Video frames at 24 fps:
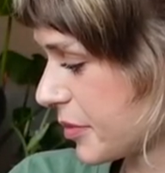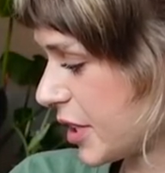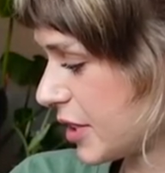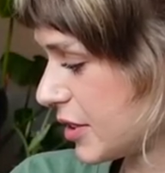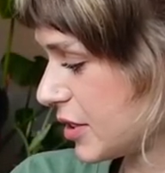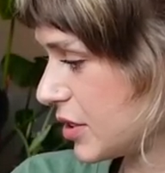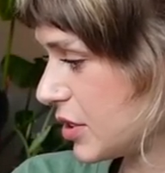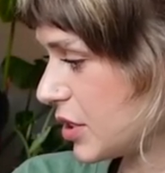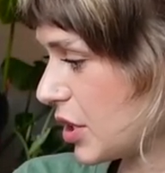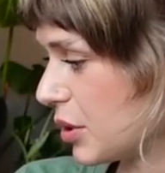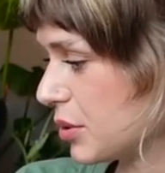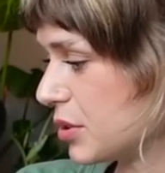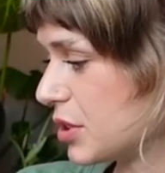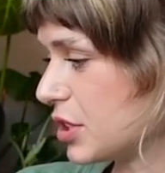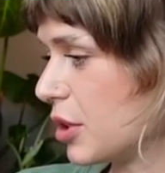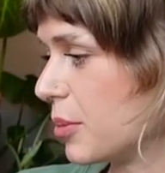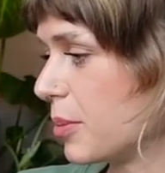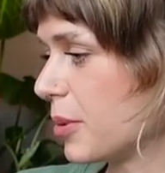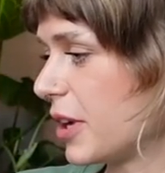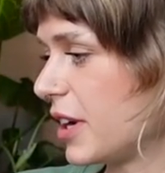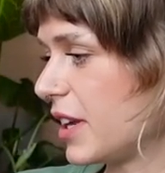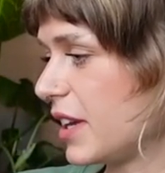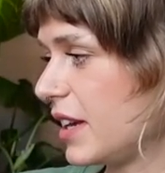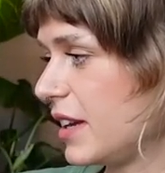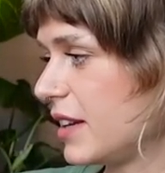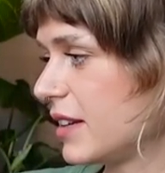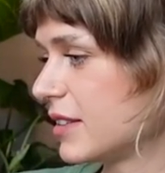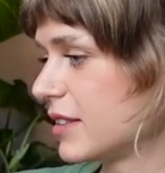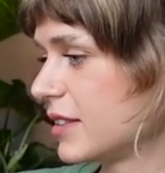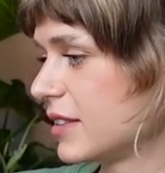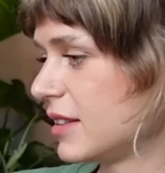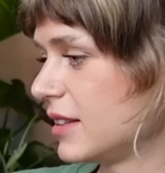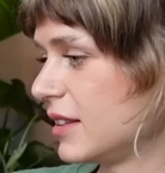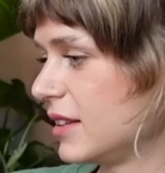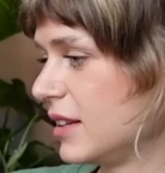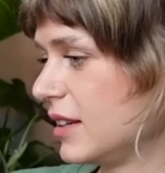So, so pretty.
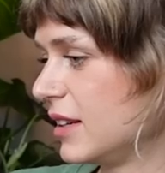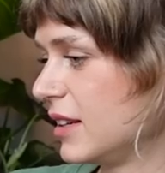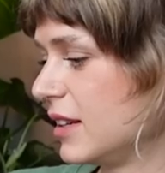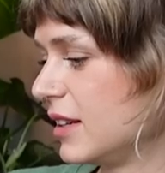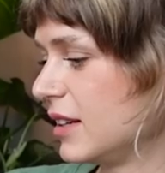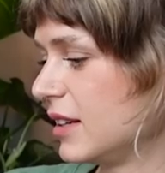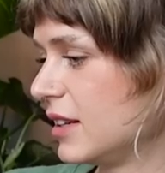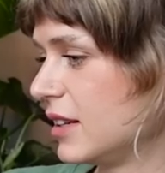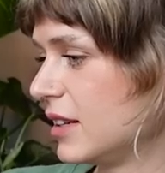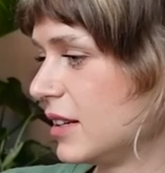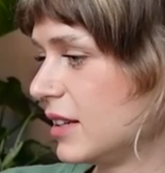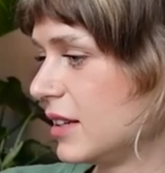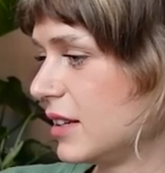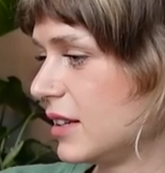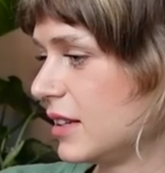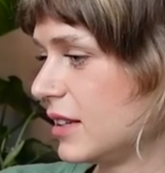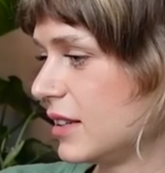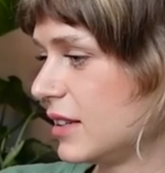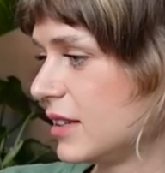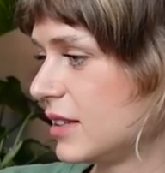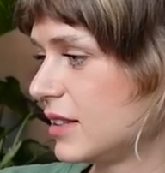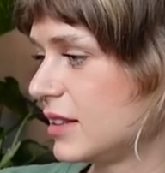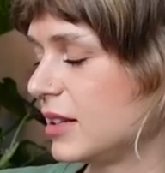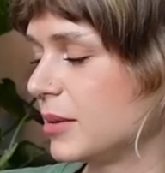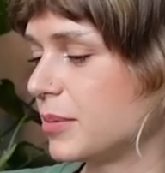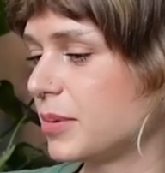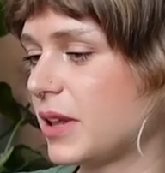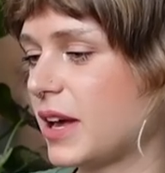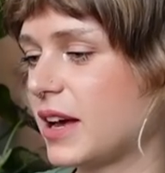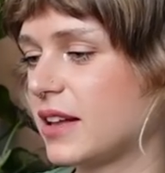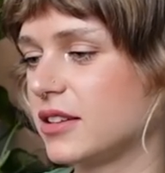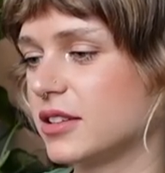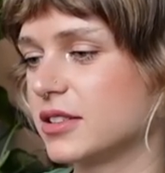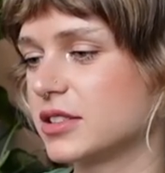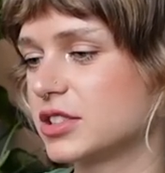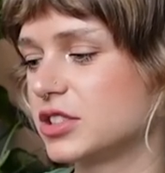The
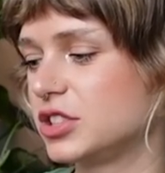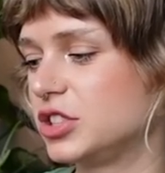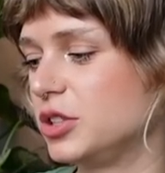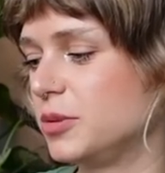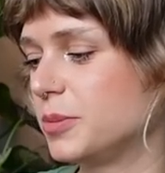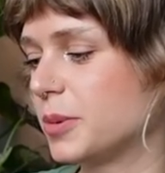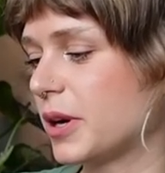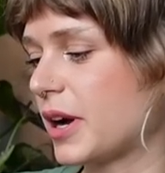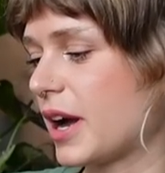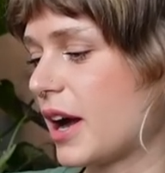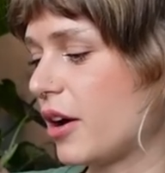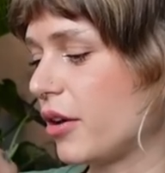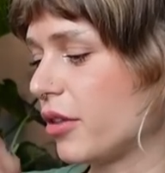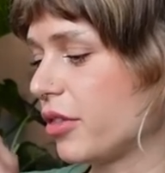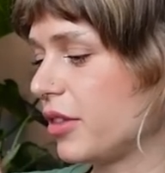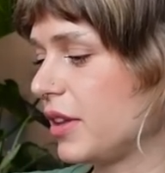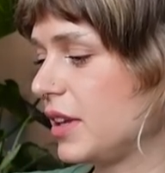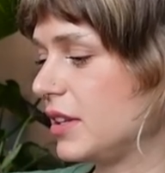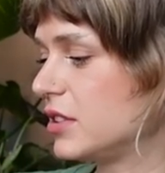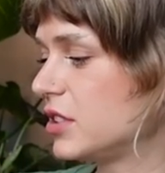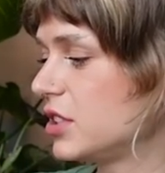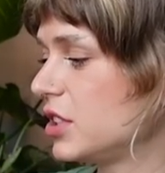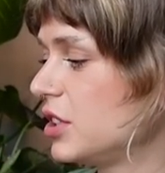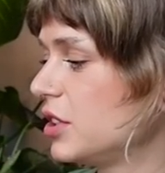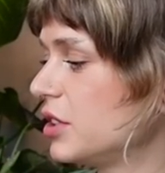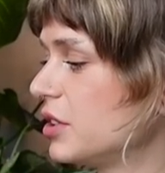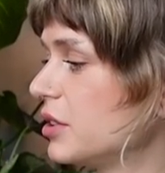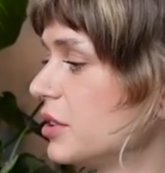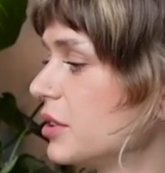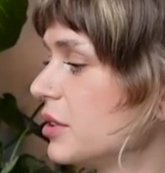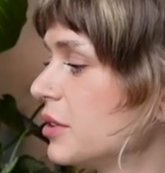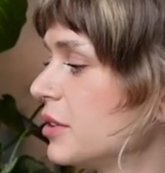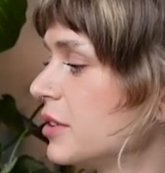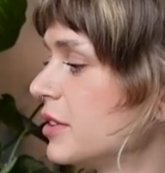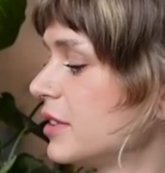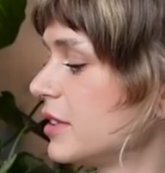plant looks super healthy
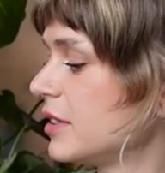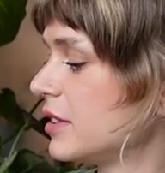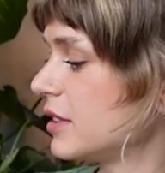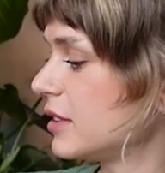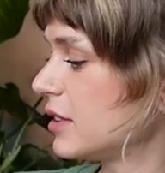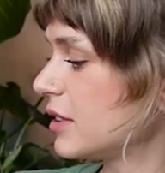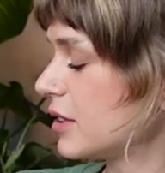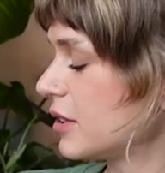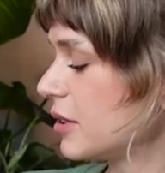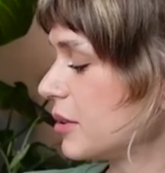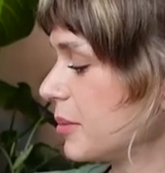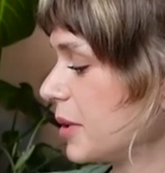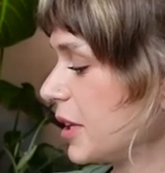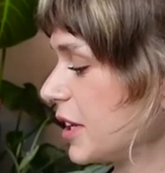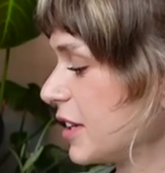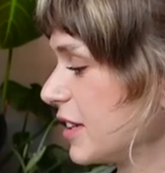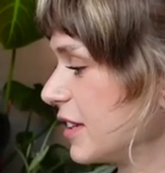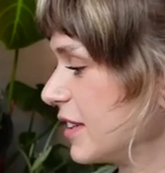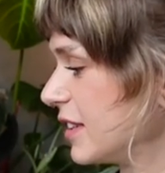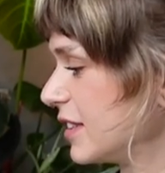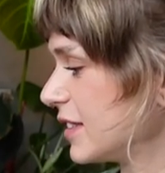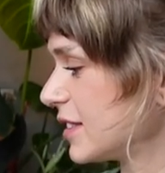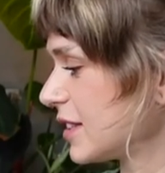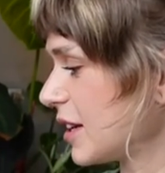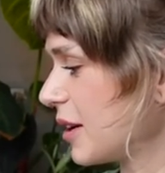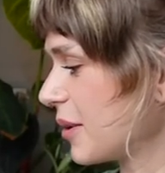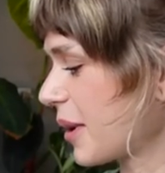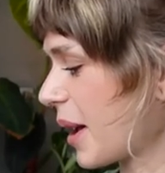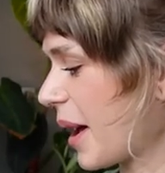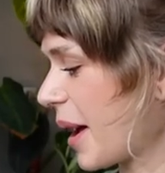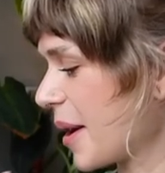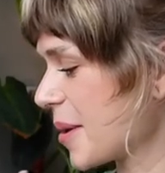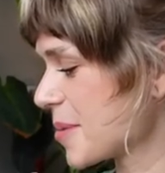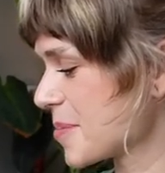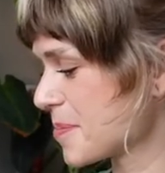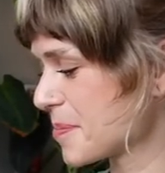too. Oh my goodness.
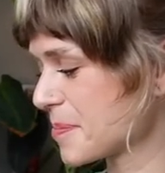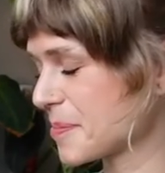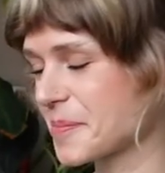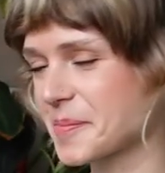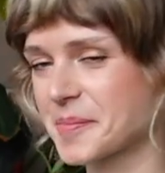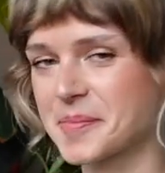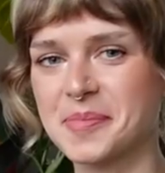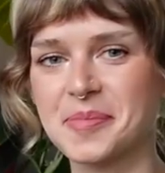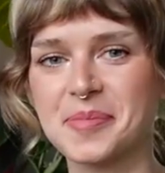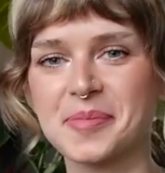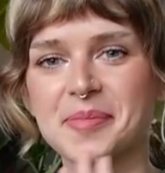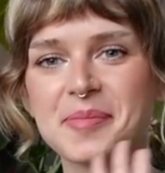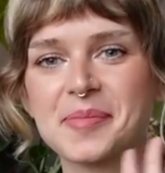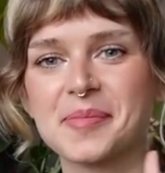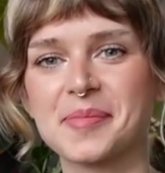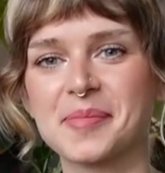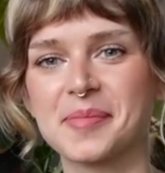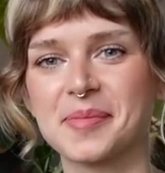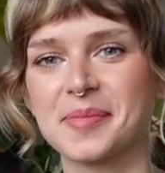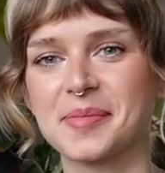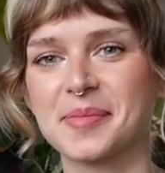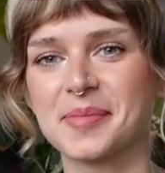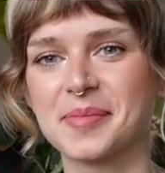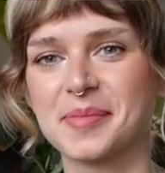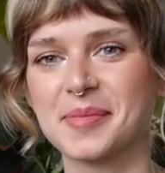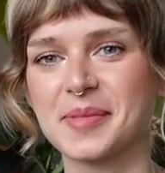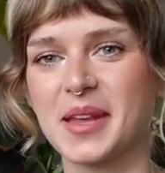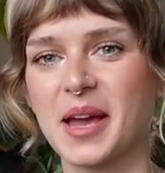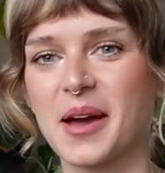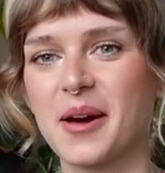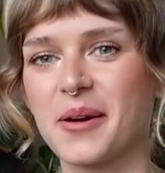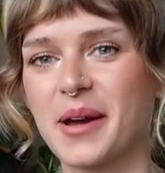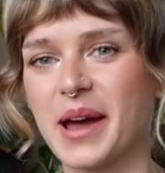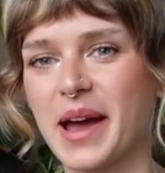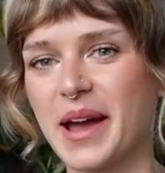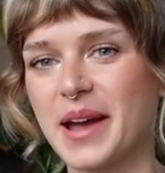Okay.
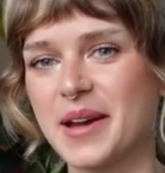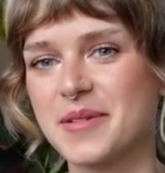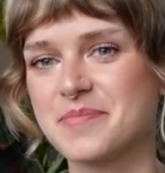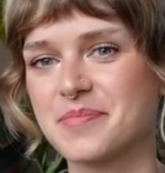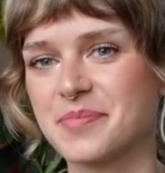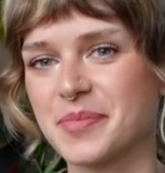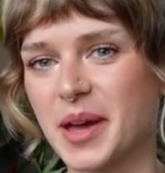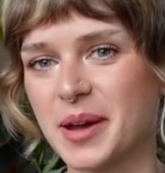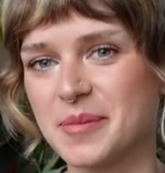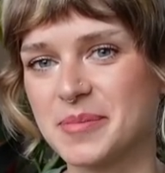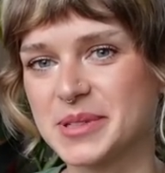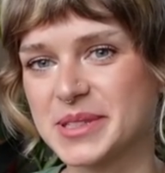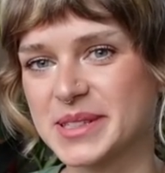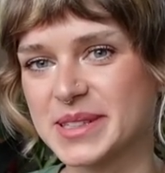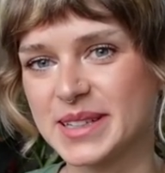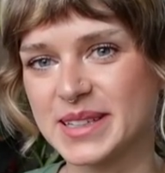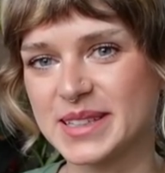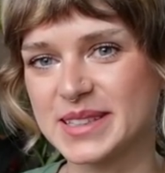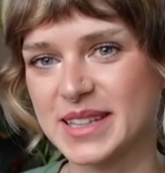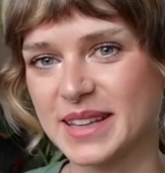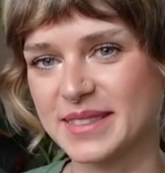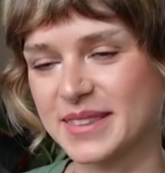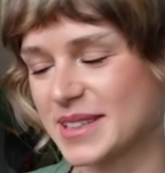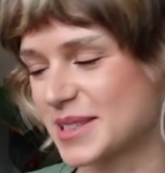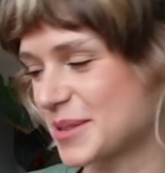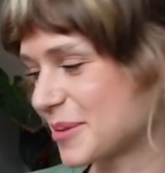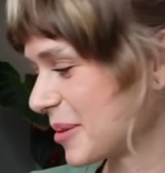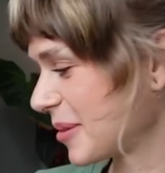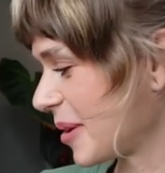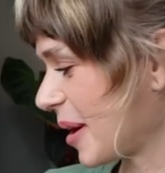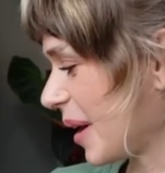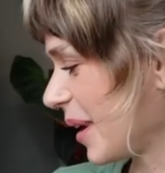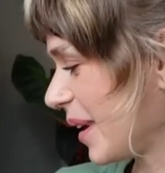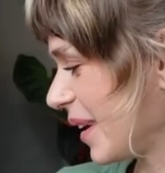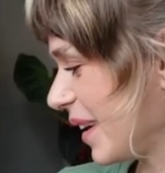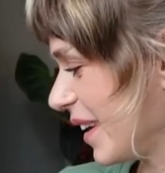Okay, I'm just gonna set this one
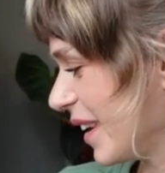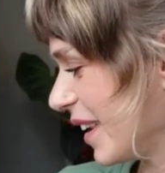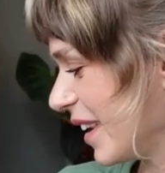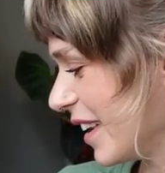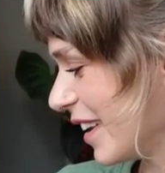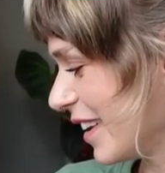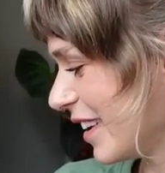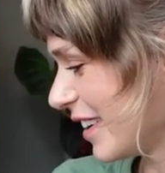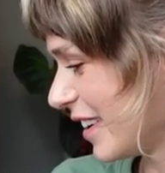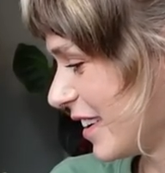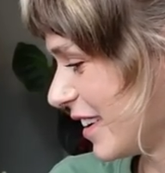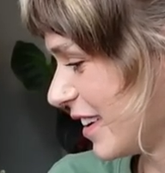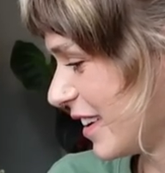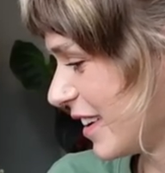right here.